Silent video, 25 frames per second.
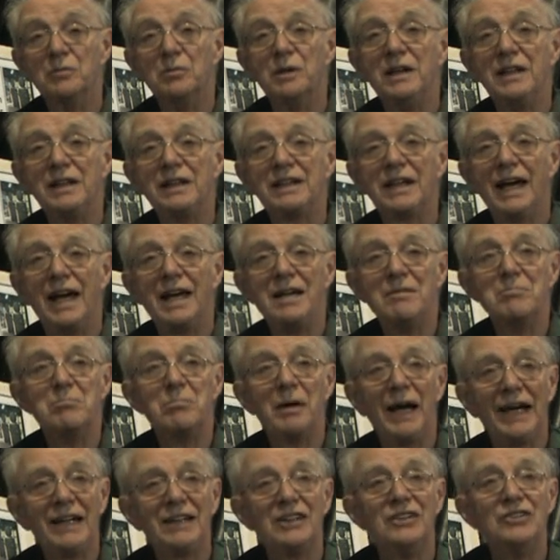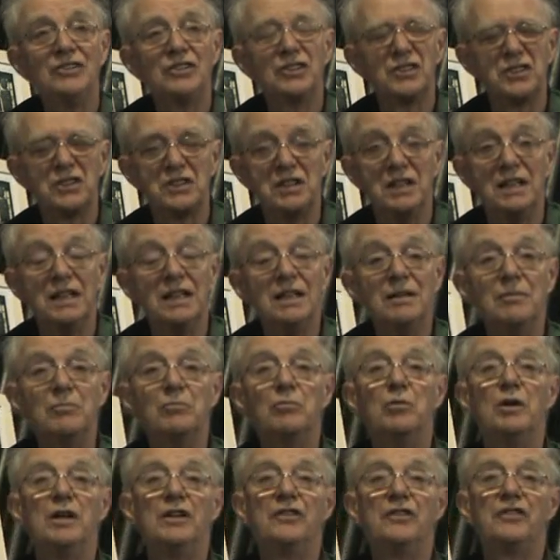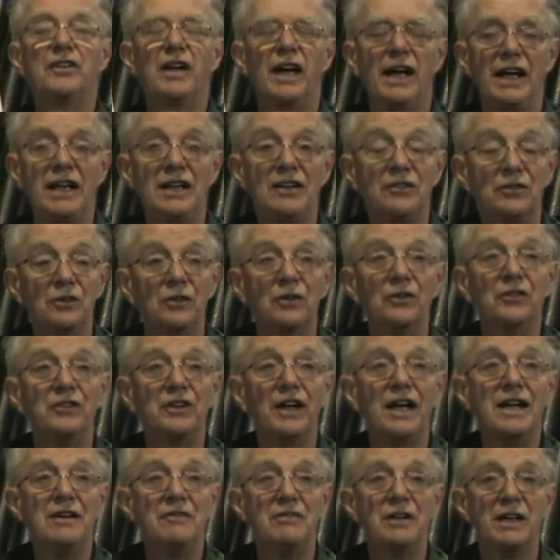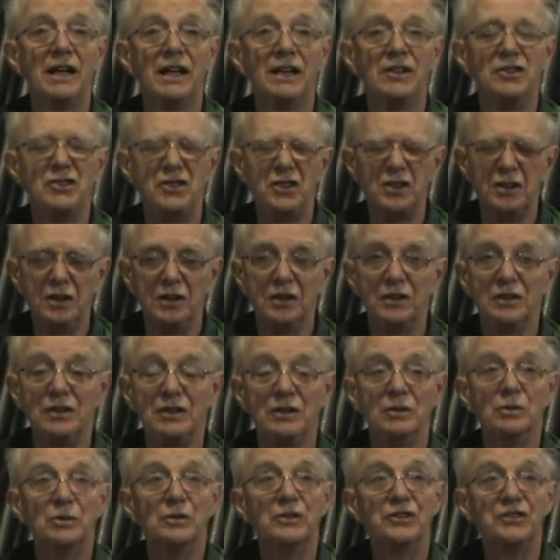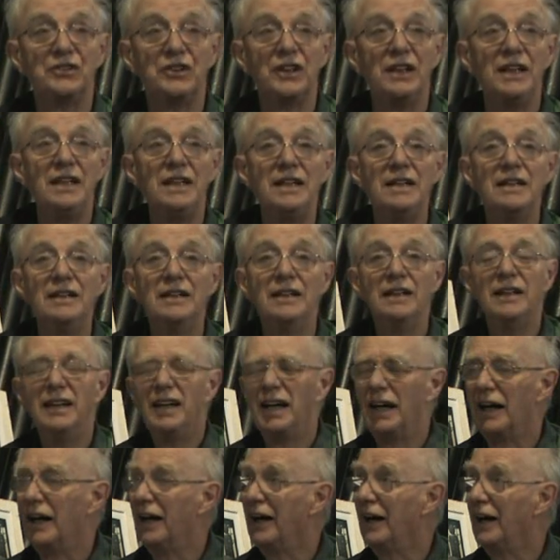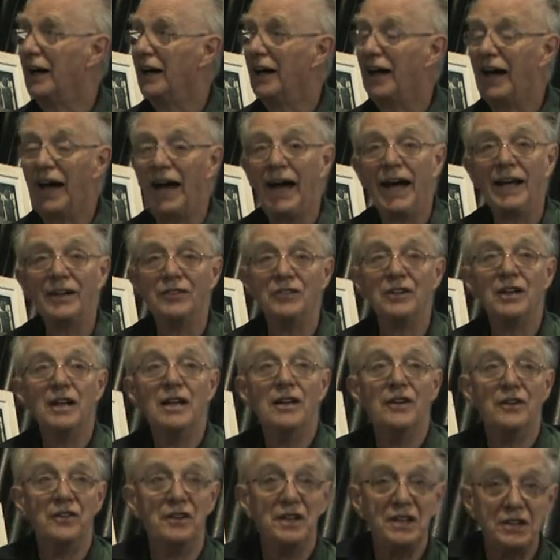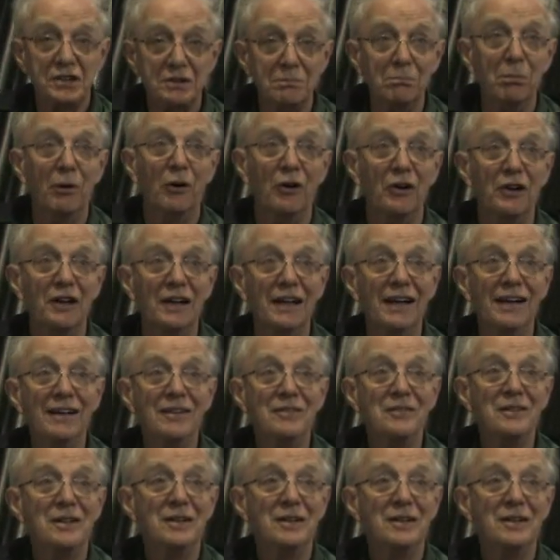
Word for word: we came back into steam with the Hathorn Davey engine that you will see, uh, and this boiler,